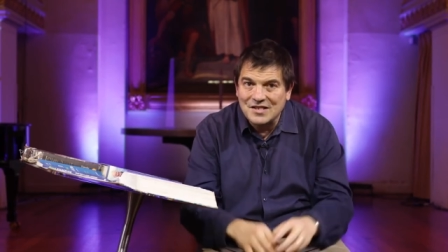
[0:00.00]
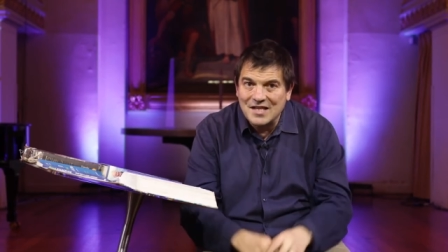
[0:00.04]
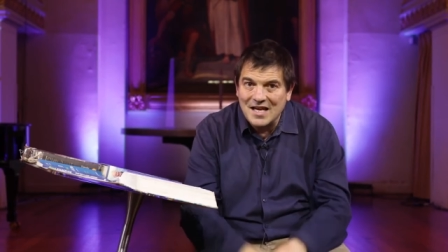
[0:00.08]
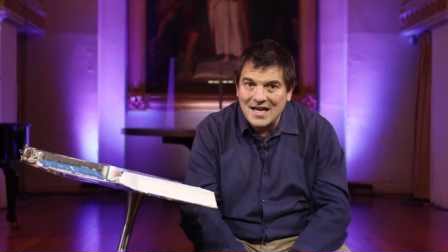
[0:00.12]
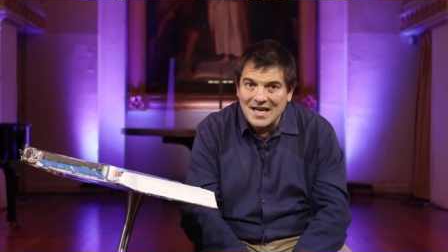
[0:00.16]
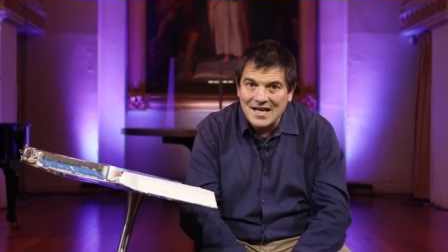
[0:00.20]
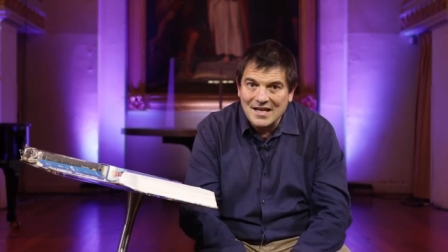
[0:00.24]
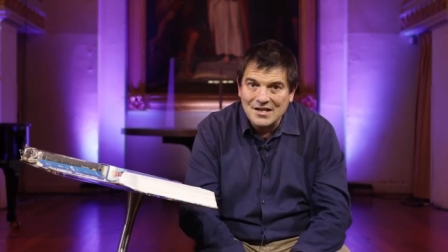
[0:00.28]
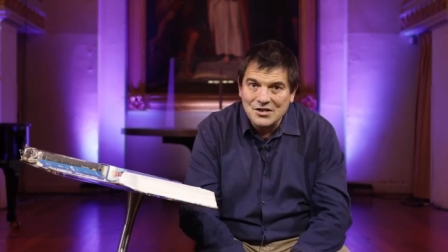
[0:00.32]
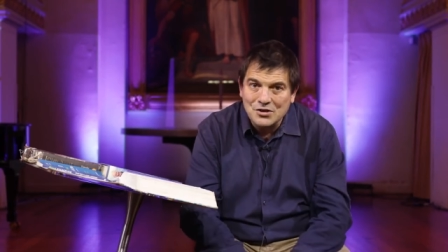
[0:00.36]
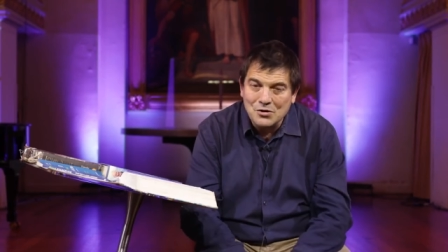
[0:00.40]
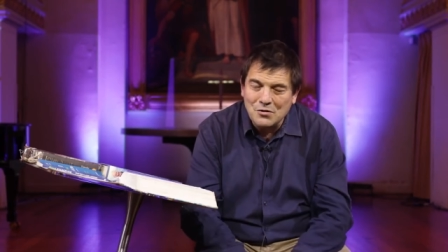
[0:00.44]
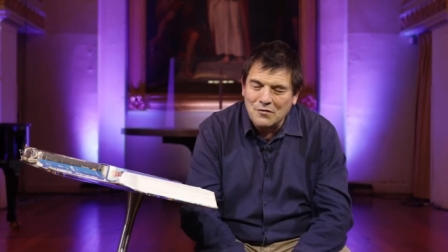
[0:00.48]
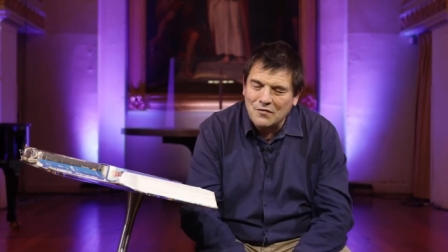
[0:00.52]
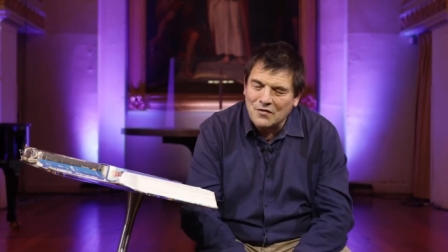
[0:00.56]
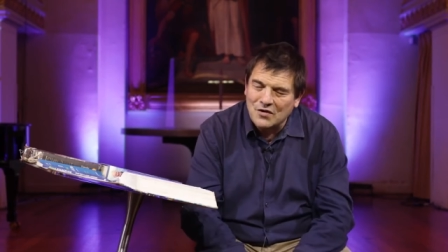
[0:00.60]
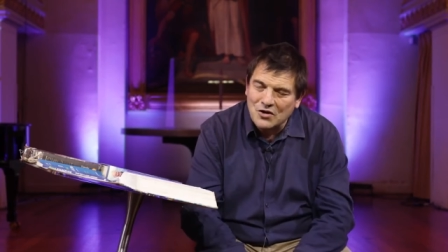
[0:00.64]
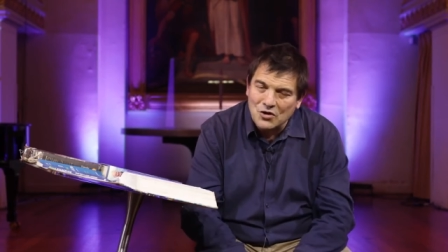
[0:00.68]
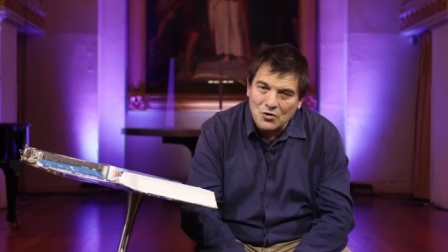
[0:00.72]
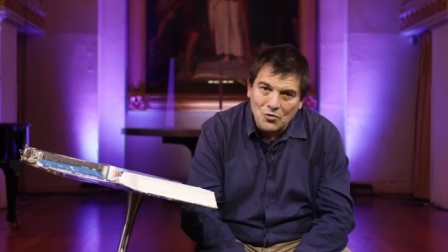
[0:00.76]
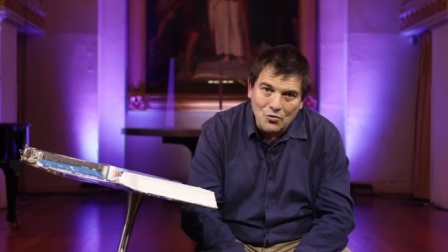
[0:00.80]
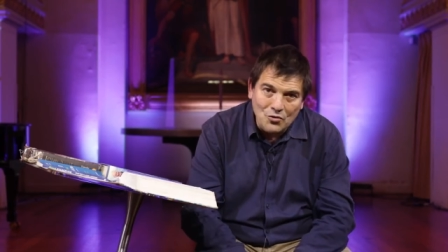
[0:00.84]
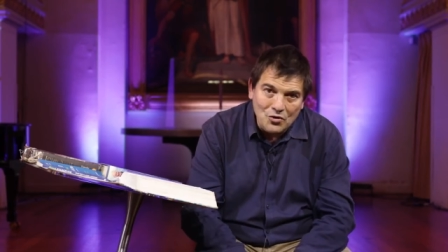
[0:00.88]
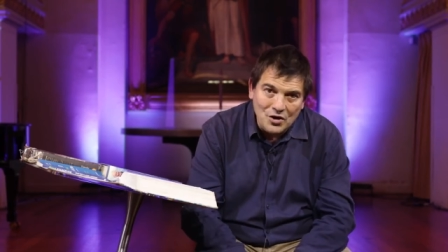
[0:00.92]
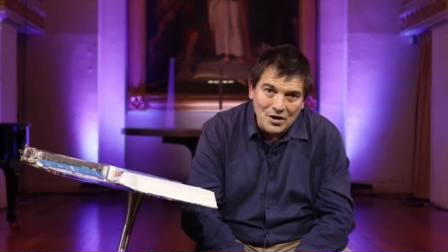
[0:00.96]
thing to have
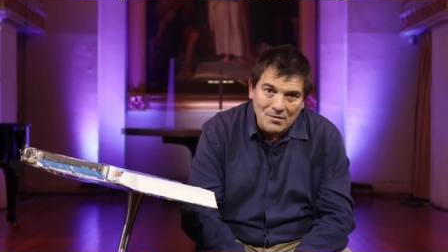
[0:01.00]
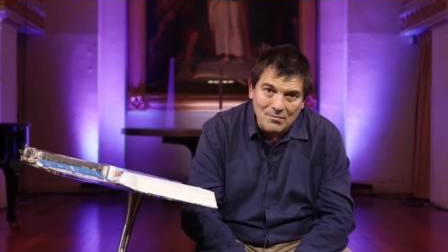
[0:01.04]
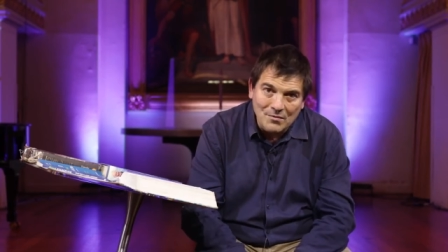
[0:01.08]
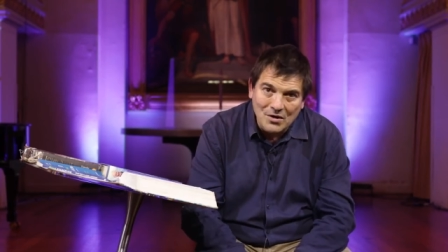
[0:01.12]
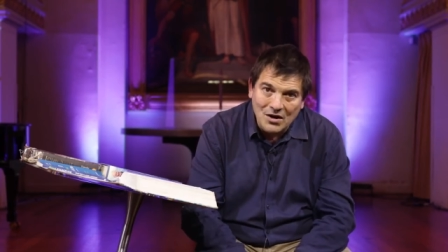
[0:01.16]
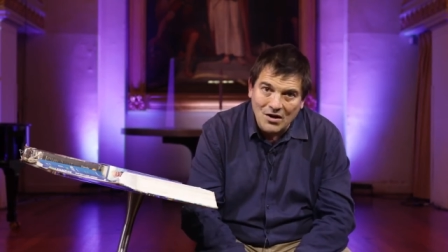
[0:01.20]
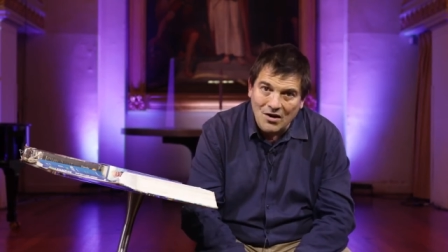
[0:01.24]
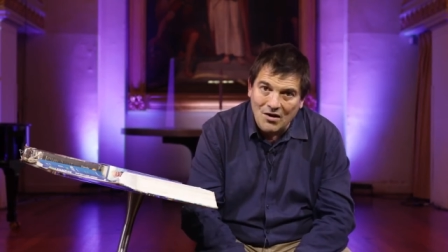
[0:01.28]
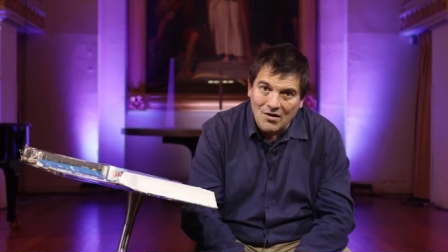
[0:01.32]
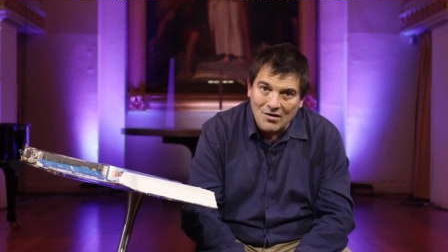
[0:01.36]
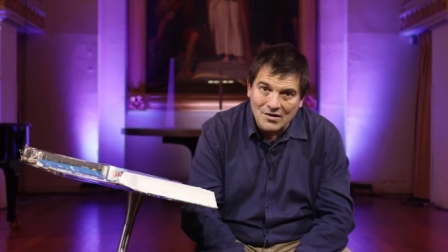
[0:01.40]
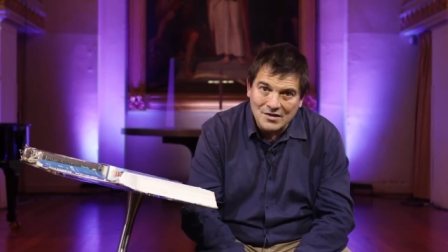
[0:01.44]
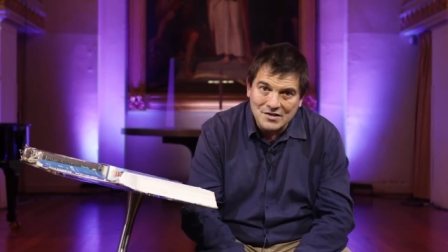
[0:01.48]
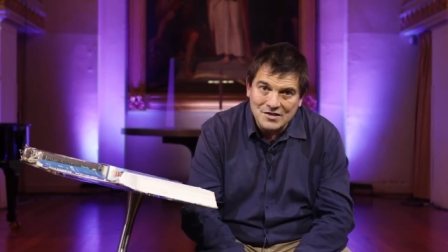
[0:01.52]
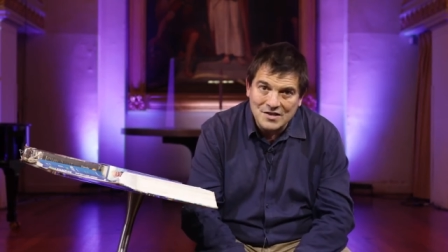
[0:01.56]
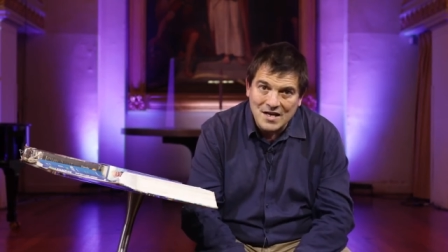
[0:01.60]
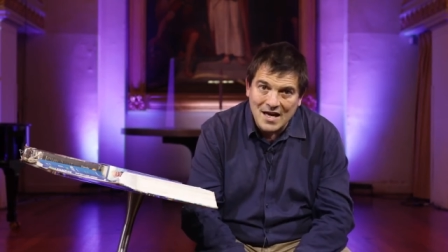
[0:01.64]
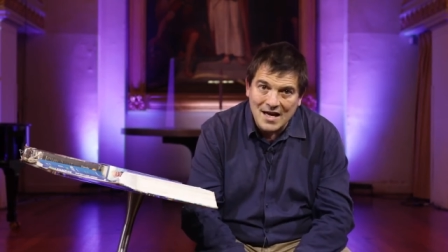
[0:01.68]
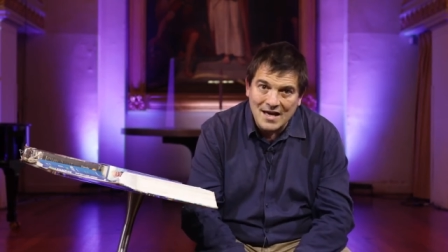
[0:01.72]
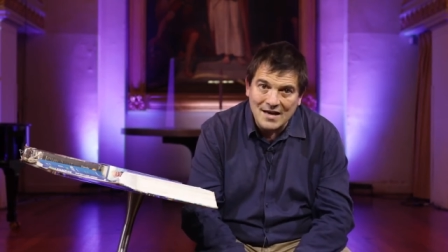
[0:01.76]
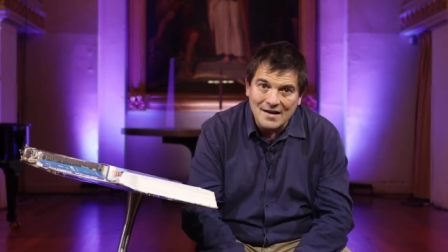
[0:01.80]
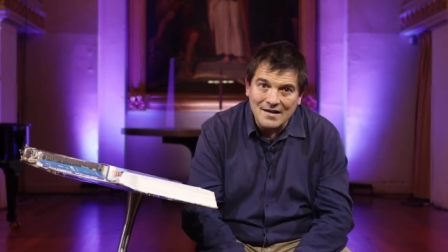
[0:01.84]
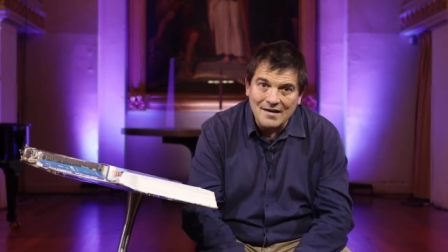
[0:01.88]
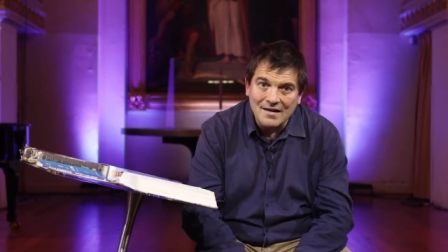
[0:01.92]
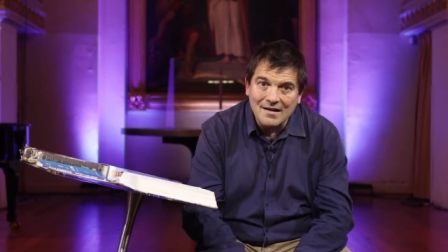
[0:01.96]
ignored him, Clark
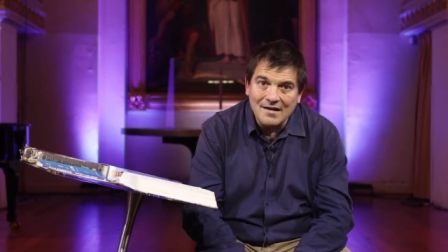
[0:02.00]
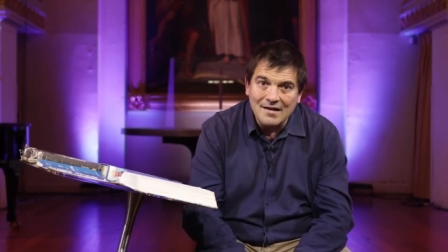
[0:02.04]
said.